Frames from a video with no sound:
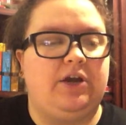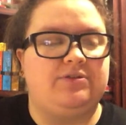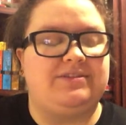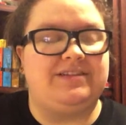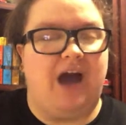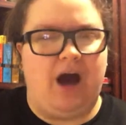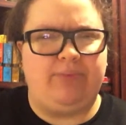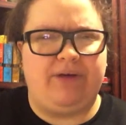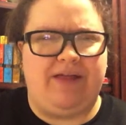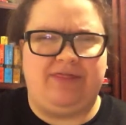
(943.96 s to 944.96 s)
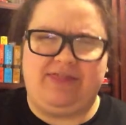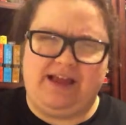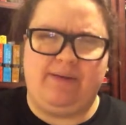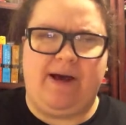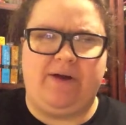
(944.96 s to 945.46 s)
stop and
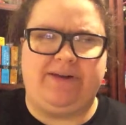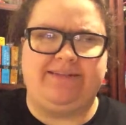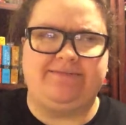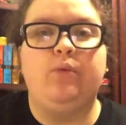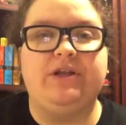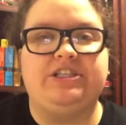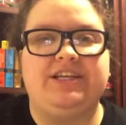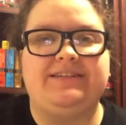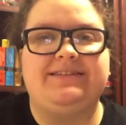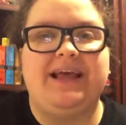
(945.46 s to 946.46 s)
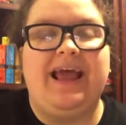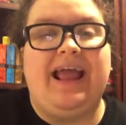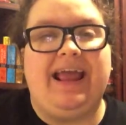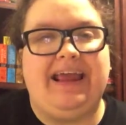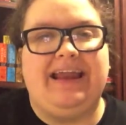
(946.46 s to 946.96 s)
think about it, which is
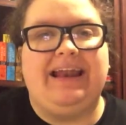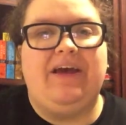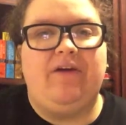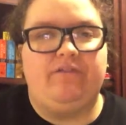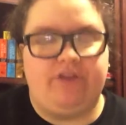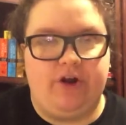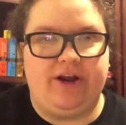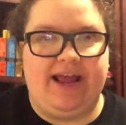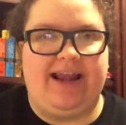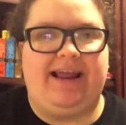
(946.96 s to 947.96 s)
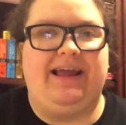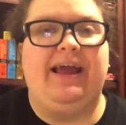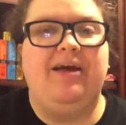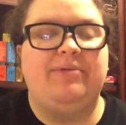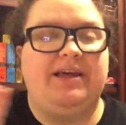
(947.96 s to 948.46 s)
infuriating.
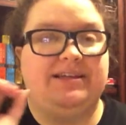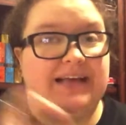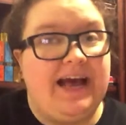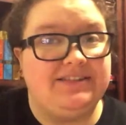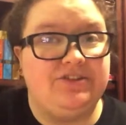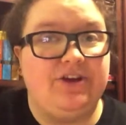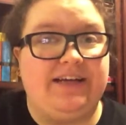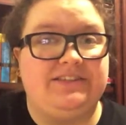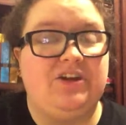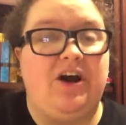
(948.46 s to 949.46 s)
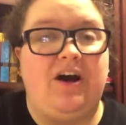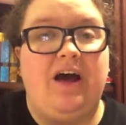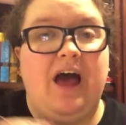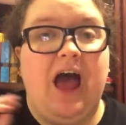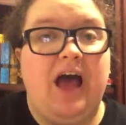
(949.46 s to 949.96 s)
Because as you guys saw,
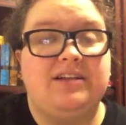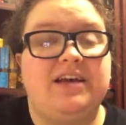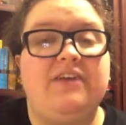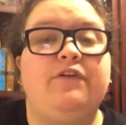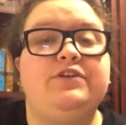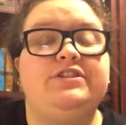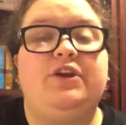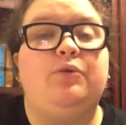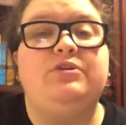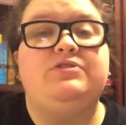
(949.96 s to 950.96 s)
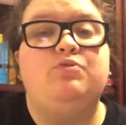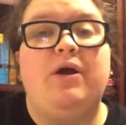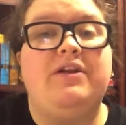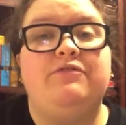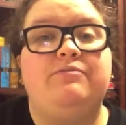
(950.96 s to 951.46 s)
Divergent was
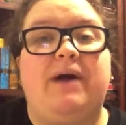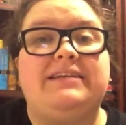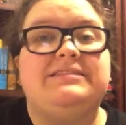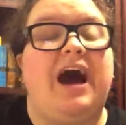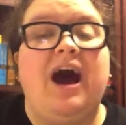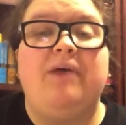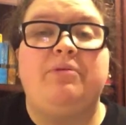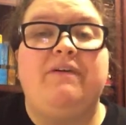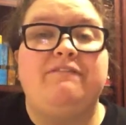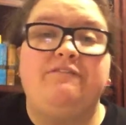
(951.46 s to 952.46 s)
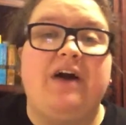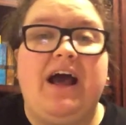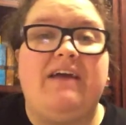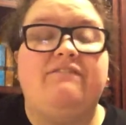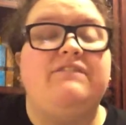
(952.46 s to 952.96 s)
one of my top
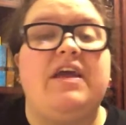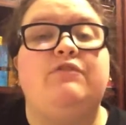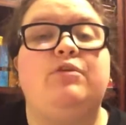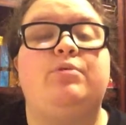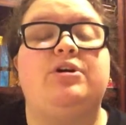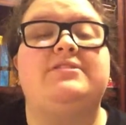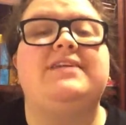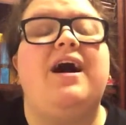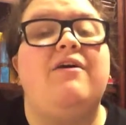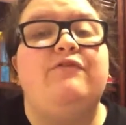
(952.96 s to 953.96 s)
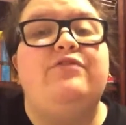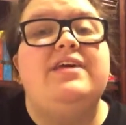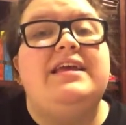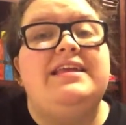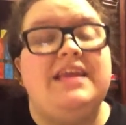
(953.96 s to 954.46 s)
5 favorite books of
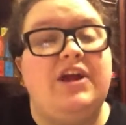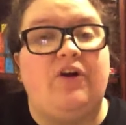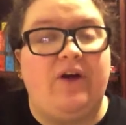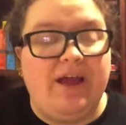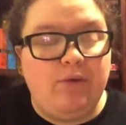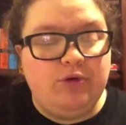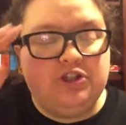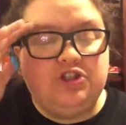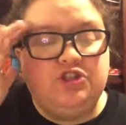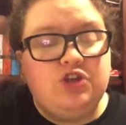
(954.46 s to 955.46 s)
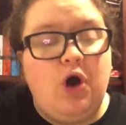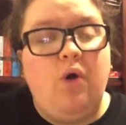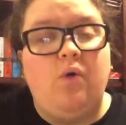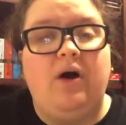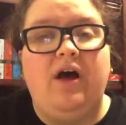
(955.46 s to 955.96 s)
the year. It was
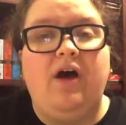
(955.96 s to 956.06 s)
so